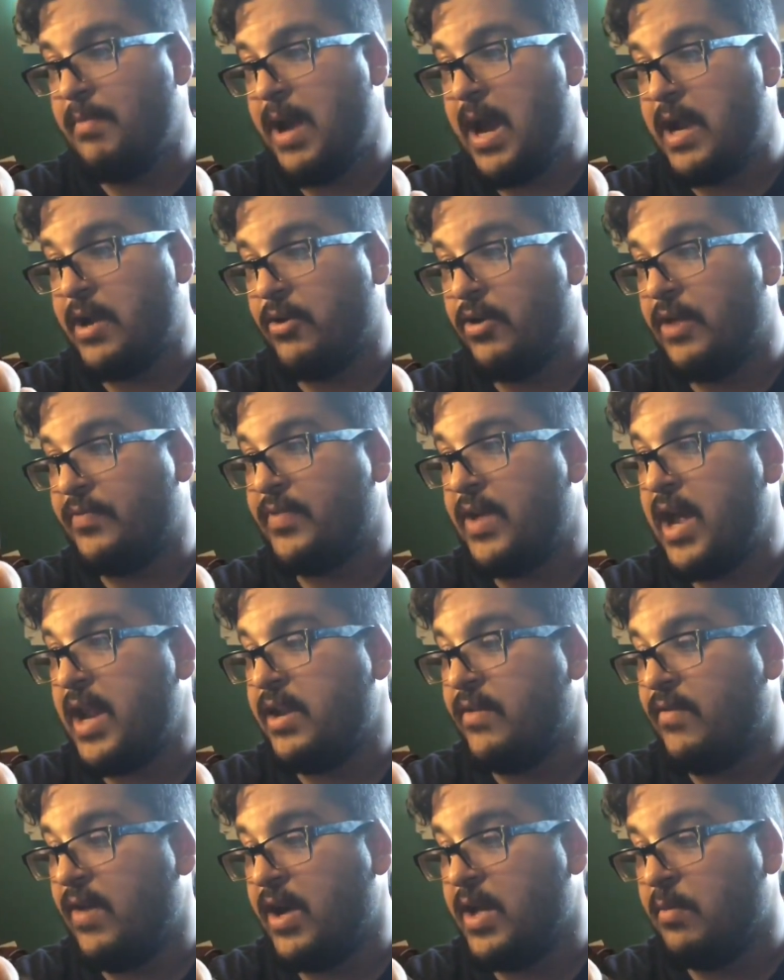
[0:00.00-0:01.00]
Manor at the
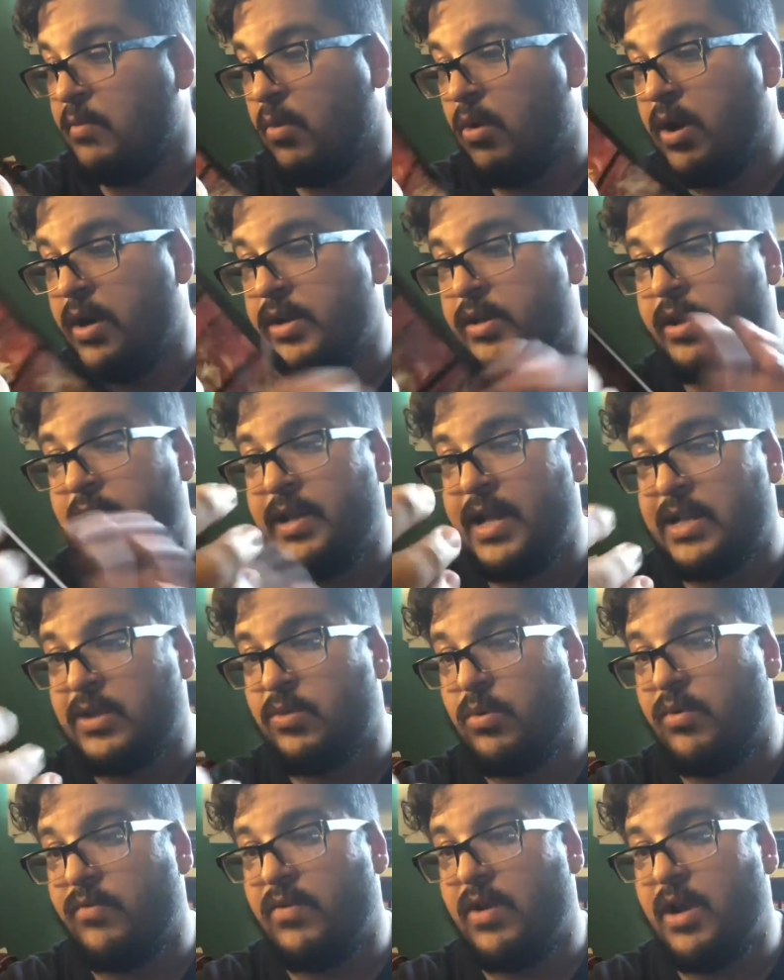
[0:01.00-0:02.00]
end of Volume 1, and that's
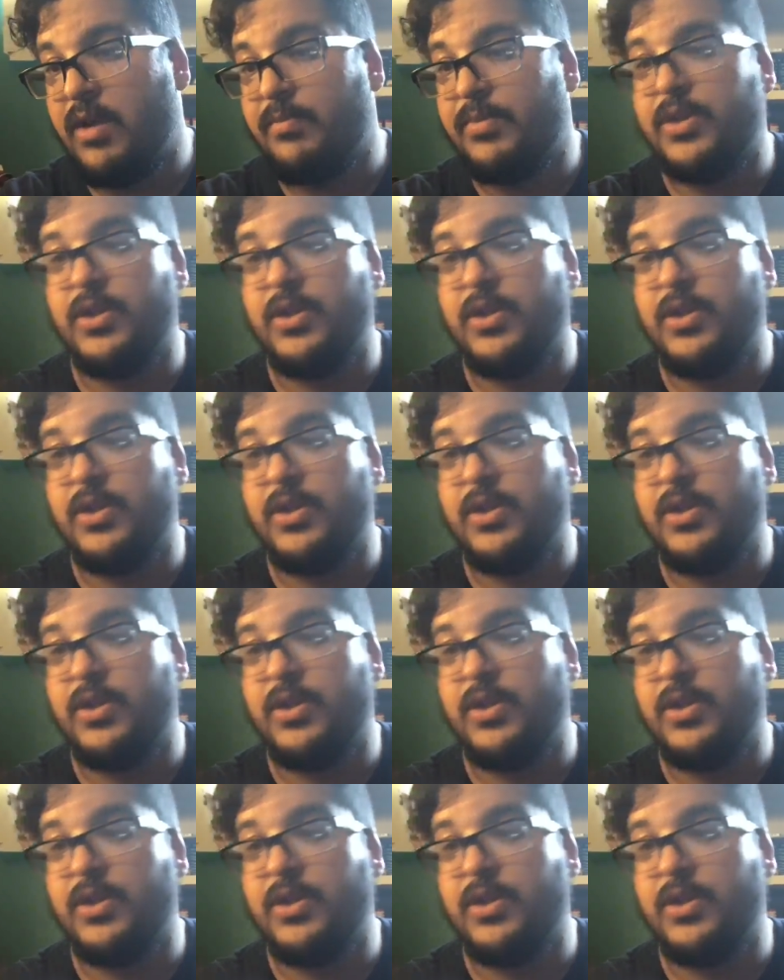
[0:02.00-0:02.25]
where Volume